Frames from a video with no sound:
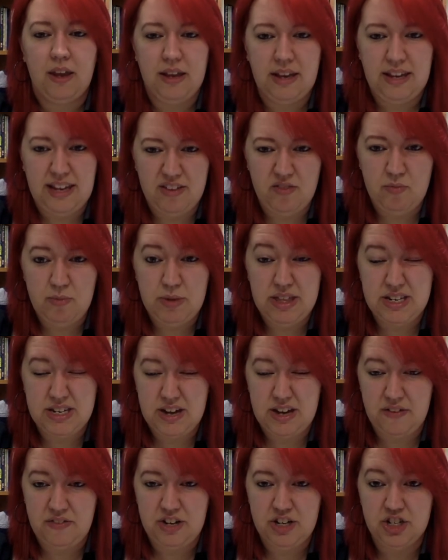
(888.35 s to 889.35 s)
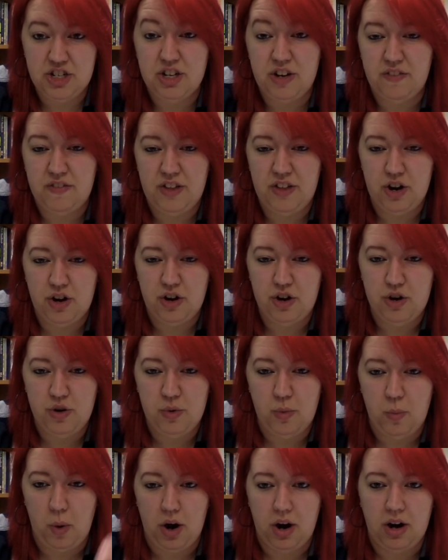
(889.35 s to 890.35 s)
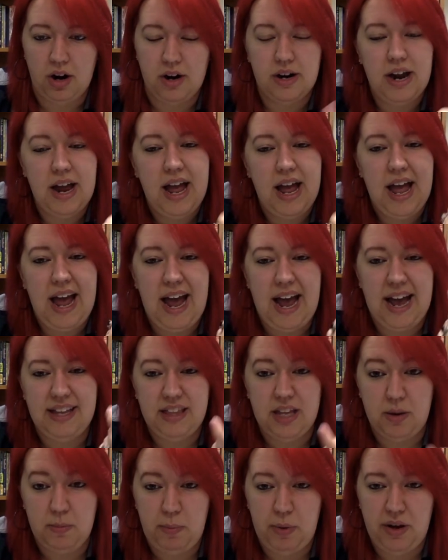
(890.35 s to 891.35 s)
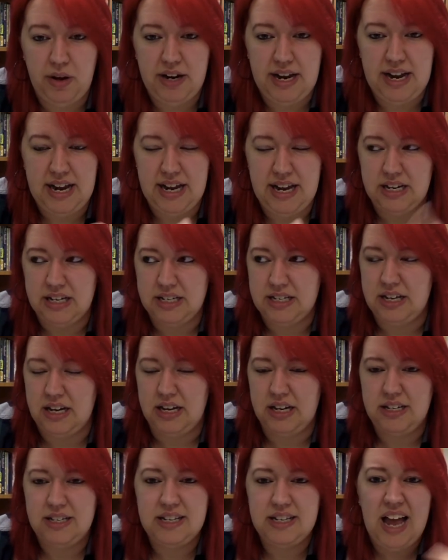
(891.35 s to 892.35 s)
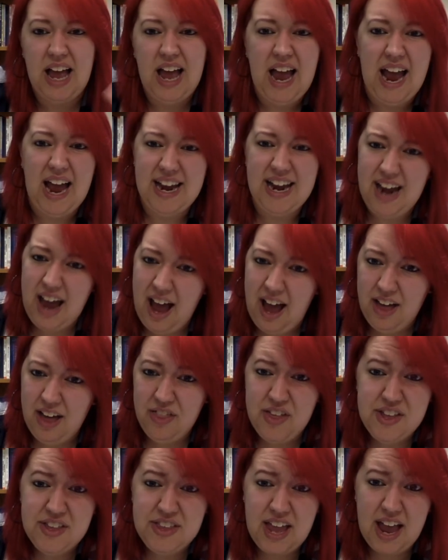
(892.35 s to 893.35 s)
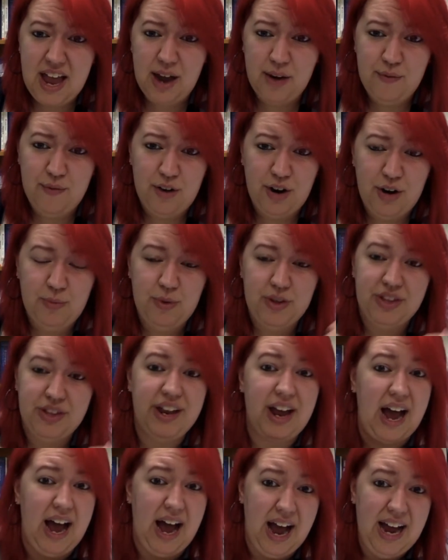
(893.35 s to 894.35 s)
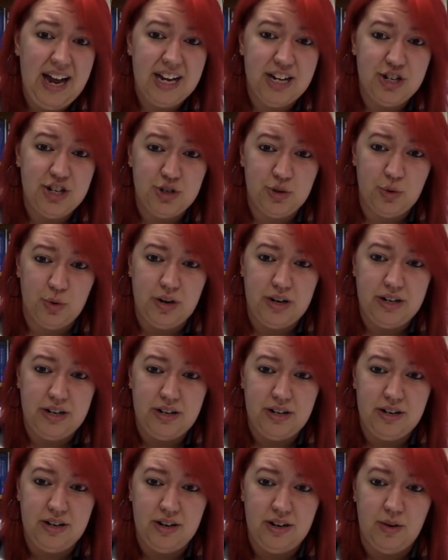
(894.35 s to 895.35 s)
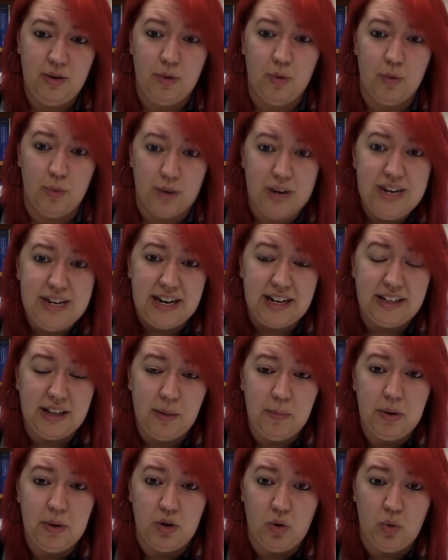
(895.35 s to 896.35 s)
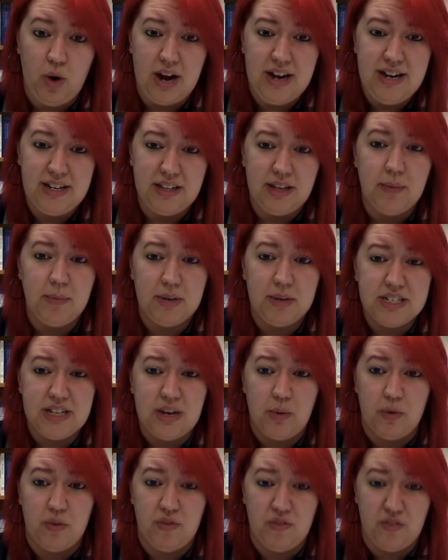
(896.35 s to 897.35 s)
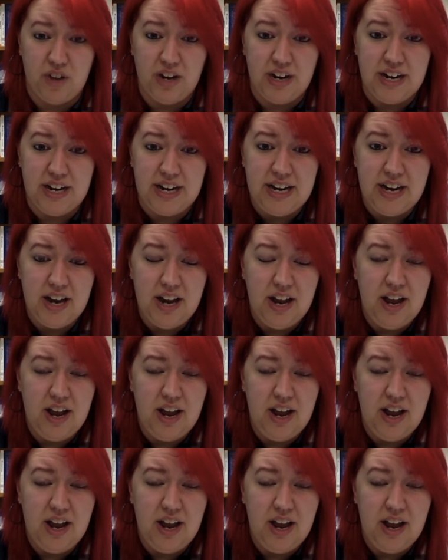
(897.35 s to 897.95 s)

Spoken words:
give me the definition of their new word, and then put it in a sentence. And I think they had fun with it. I enjoyed reading them and grading them because they were funny.